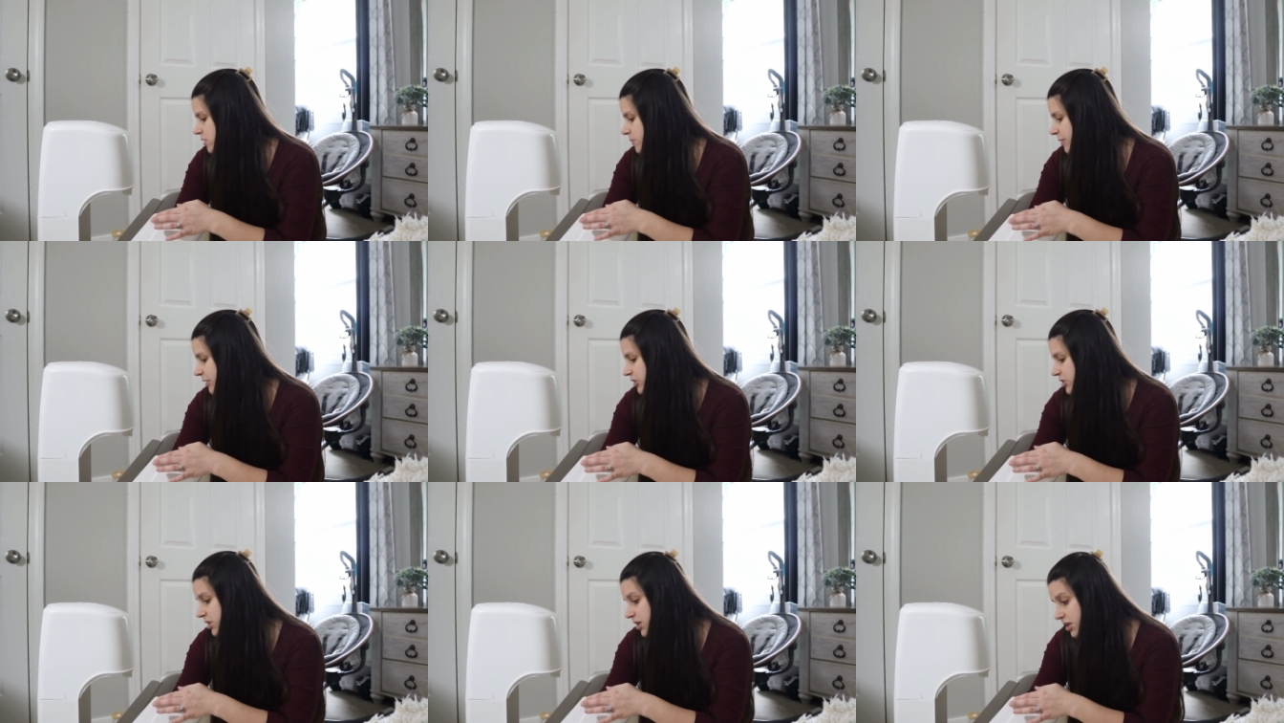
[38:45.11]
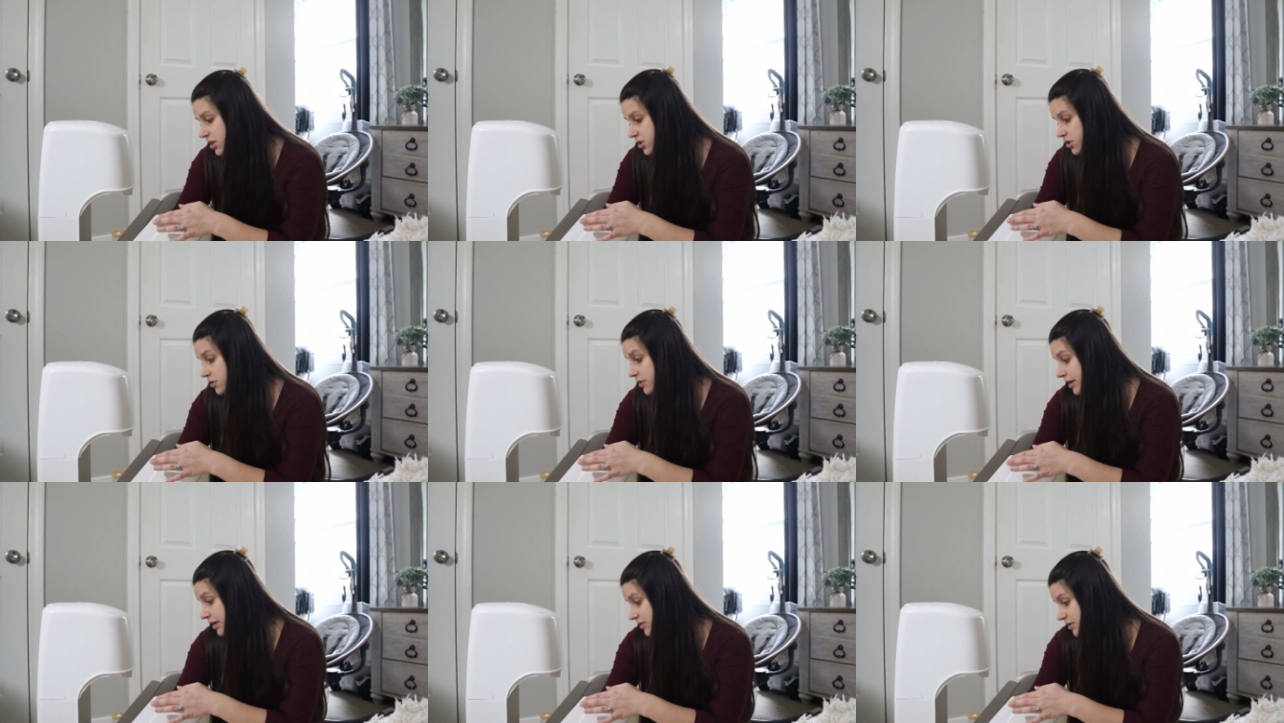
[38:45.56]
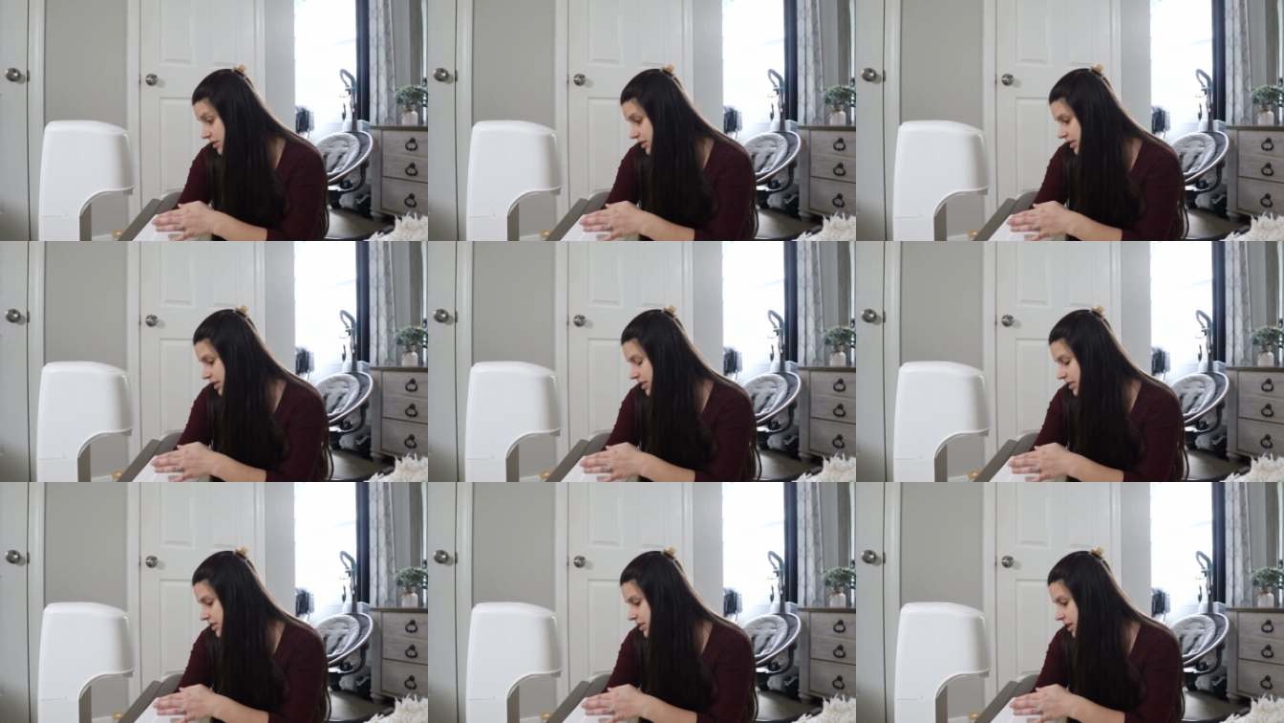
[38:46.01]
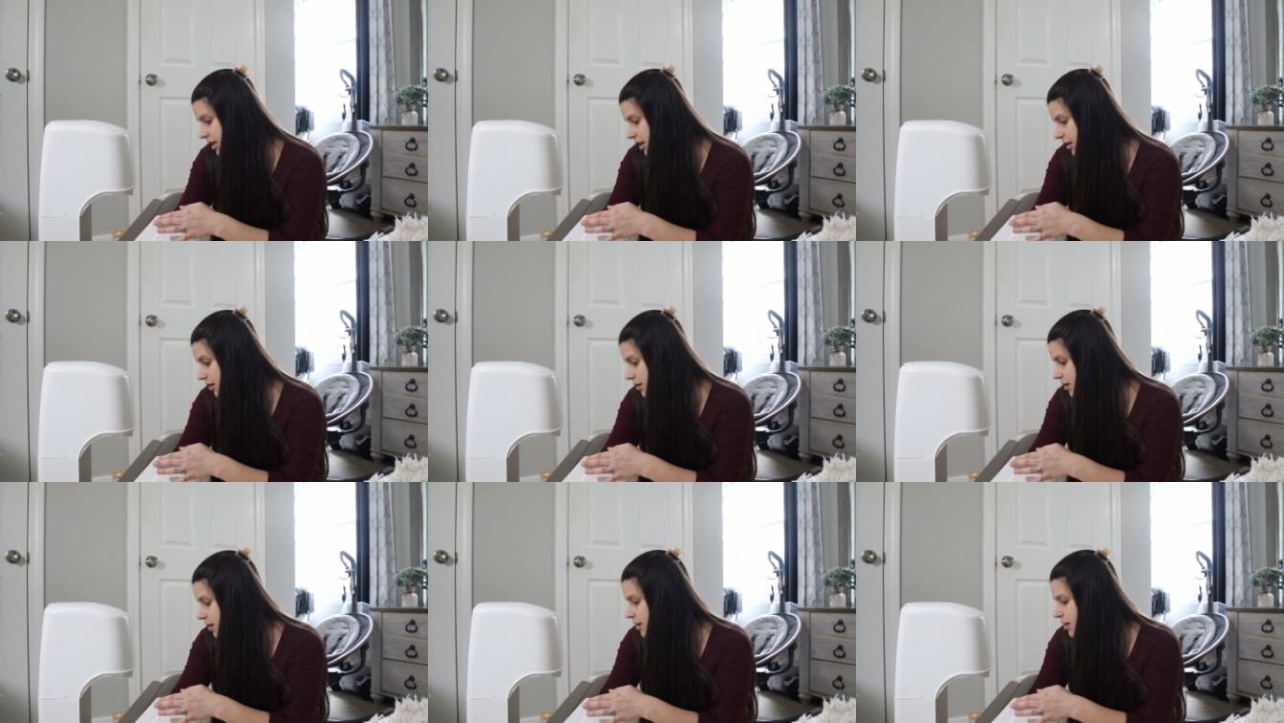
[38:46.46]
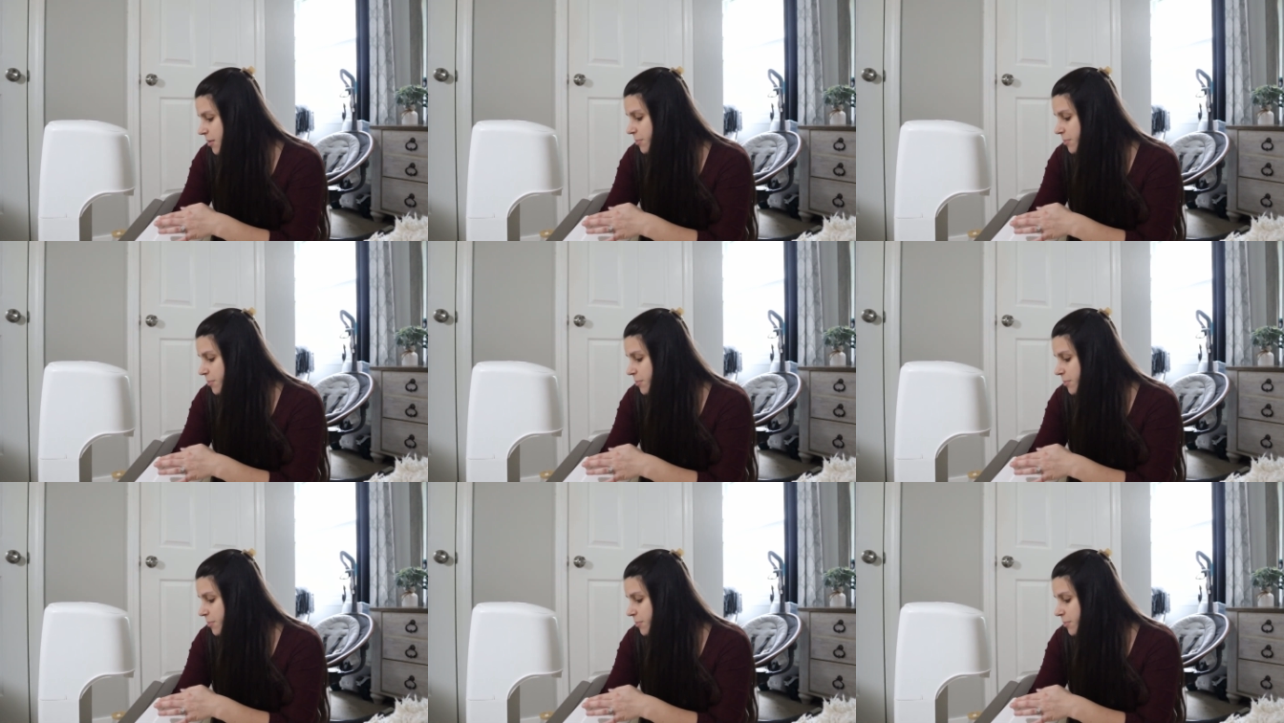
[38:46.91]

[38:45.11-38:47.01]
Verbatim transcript: especially in a 2016.